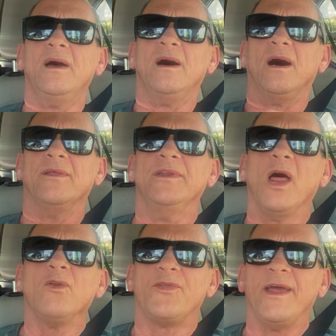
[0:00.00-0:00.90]
Uh,
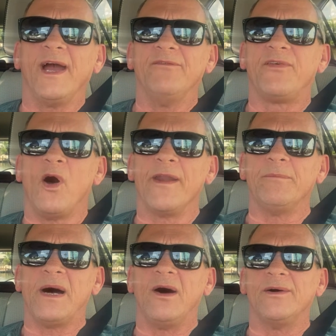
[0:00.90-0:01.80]
another thing I've thought
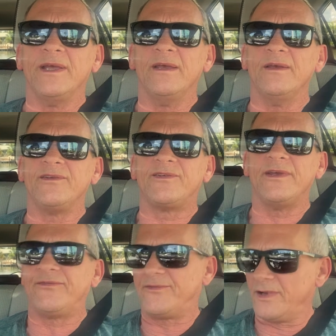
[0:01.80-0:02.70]
about is
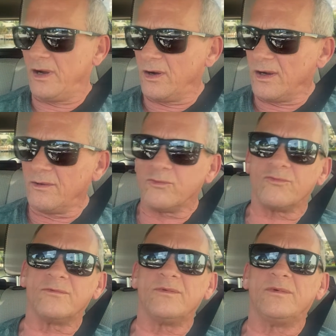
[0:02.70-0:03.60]
if a
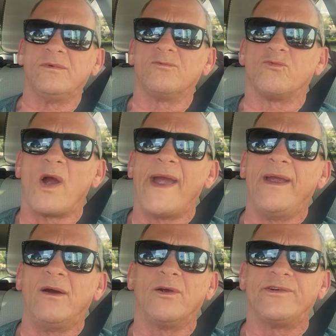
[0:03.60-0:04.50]

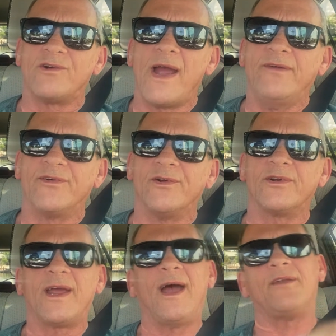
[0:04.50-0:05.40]
right or a driver
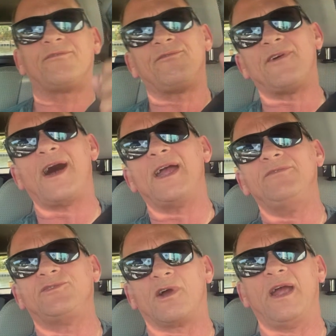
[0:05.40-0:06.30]
got
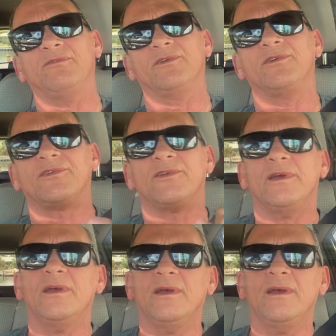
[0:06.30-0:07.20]
five drivers,
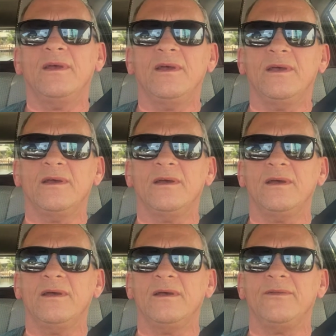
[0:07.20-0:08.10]

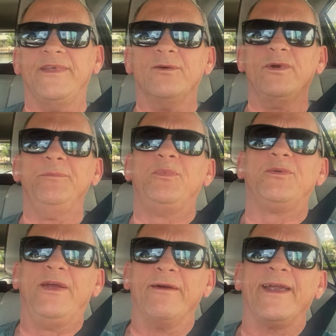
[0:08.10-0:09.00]
then we
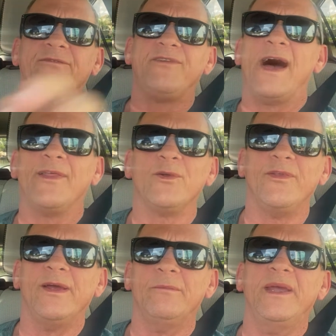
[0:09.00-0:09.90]
grandfather
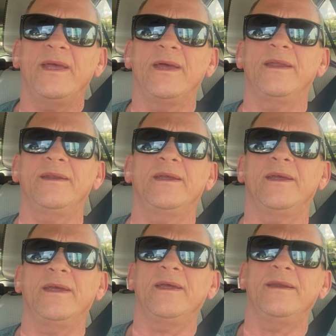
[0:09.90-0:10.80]
them in
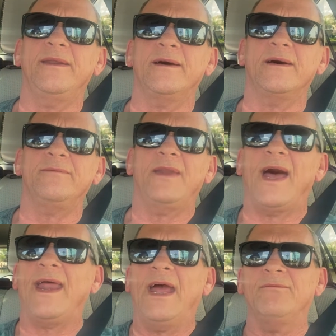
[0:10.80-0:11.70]
and uh,
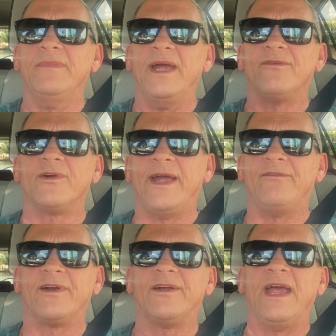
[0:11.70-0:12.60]
not have them ever
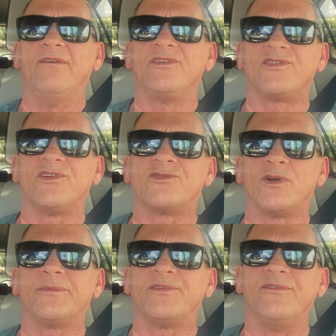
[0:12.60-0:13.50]
ever have a
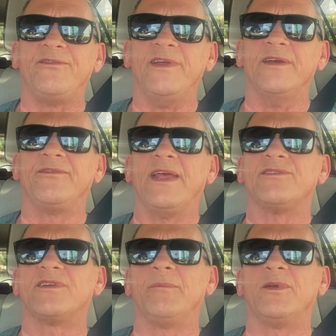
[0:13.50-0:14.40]
subscription fee if that's
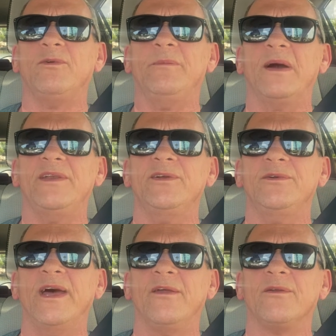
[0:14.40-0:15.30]
something we might do
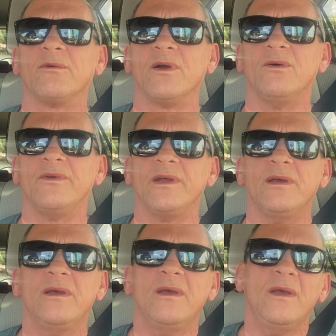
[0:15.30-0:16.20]
down the road.
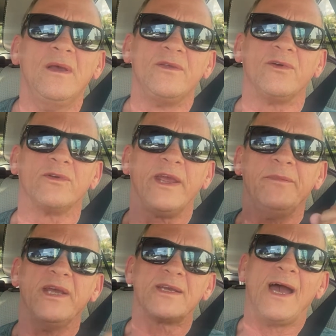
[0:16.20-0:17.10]
So give
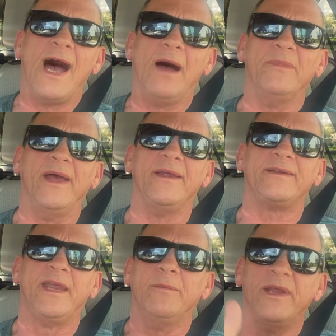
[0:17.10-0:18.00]
me a
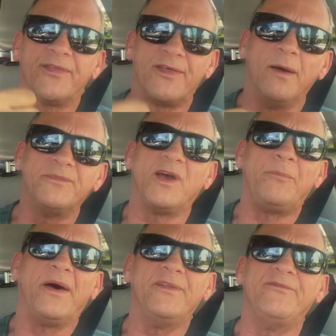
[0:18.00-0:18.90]
comment, give me a thumbs
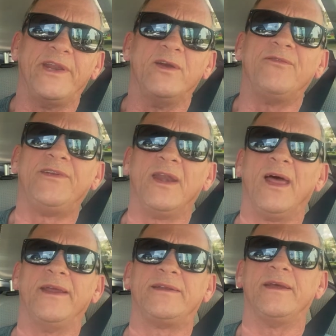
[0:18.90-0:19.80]
up on the video if you
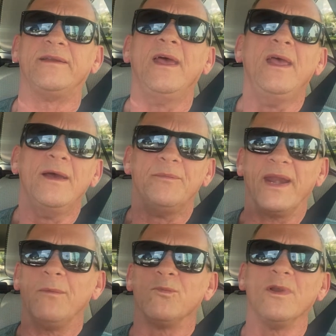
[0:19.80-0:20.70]
liked it. But
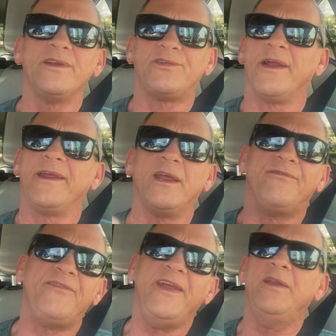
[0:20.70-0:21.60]
I'm really trying to get
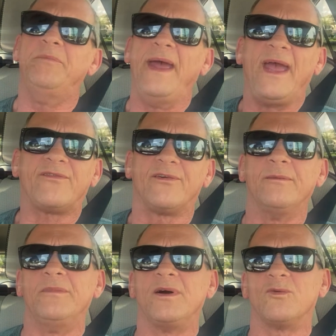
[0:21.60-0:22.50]
feedback
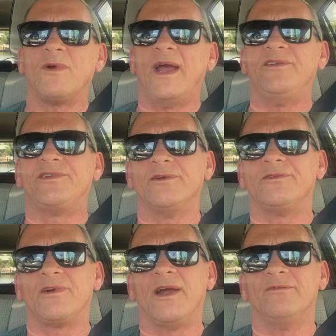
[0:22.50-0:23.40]
from uh, rideshare
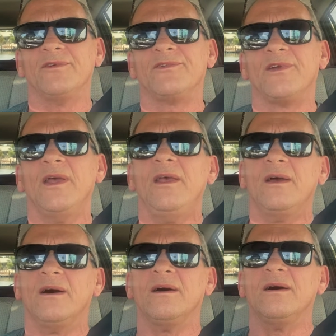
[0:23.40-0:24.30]
drivers
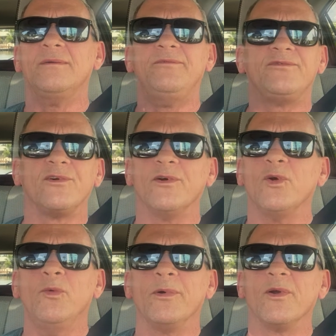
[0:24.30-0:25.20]
uh, for
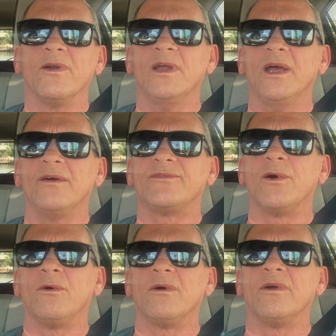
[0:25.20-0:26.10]
Uber or Lyft,
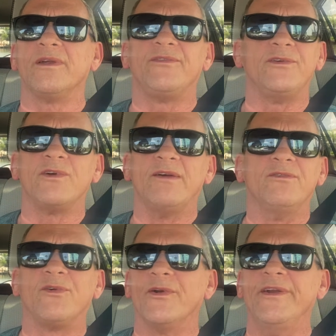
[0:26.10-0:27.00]
or if you're driving
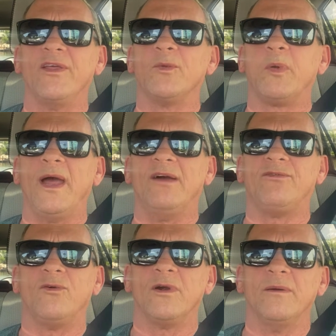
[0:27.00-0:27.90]
for another
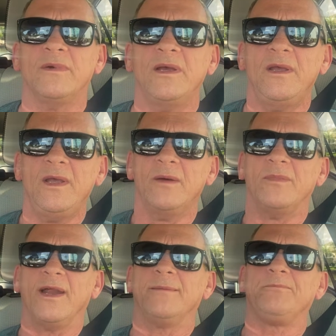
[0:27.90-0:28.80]
platform.
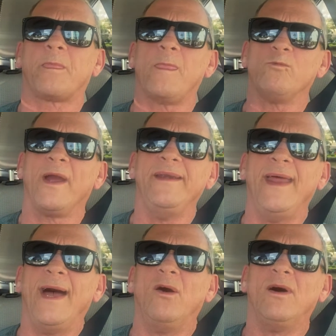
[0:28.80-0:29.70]
But right
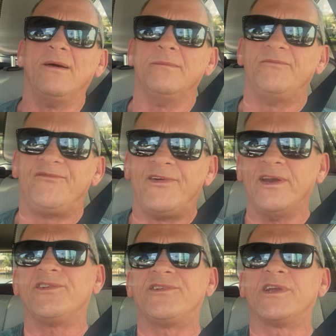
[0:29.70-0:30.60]
now, I'm um,
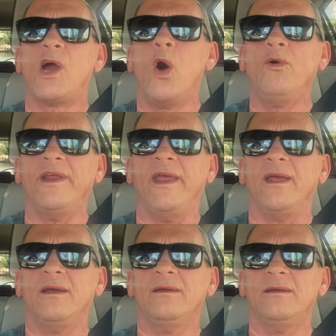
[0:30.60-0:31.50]
finished the
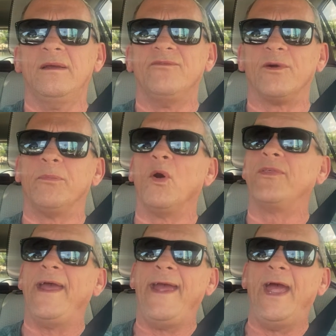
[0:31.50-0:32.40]
coding for
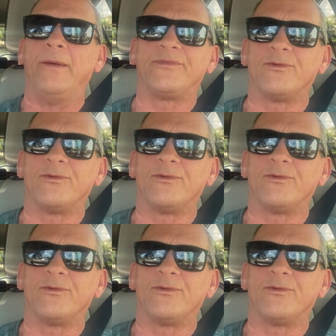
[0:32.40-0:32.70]
both apps.